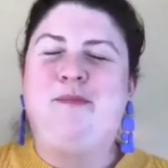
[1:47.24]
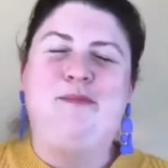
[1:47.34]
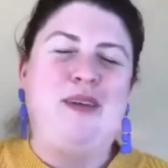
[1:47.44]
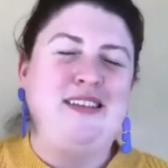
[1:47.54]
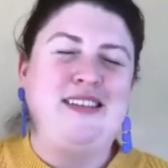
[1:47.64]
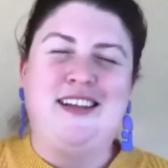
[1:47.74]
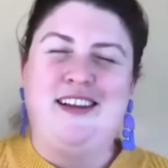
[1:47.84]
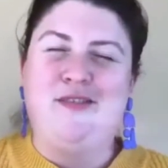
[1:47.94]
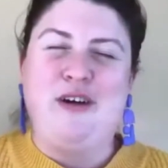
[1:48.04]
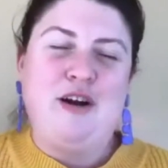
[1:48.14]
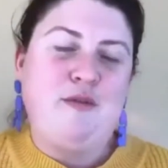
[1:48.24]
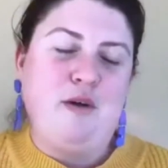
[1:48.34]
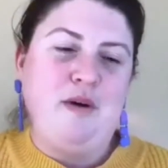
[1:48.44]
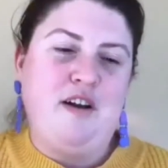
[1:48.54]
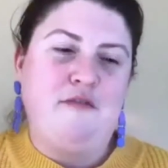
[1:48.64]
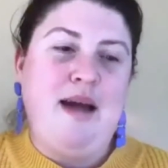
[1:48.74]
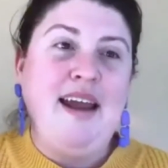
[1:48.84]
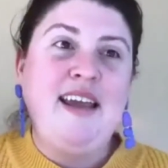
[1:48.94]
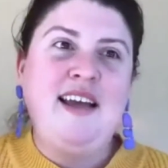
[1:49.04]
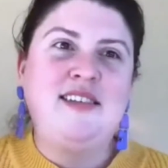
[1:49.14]
It's still a very real part of my
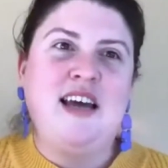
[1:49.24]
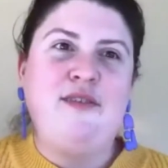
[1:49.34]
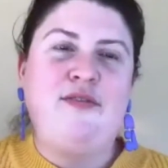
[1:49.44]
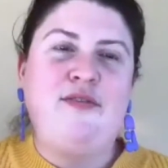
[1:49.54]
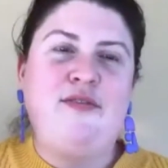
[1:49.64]
kid's life.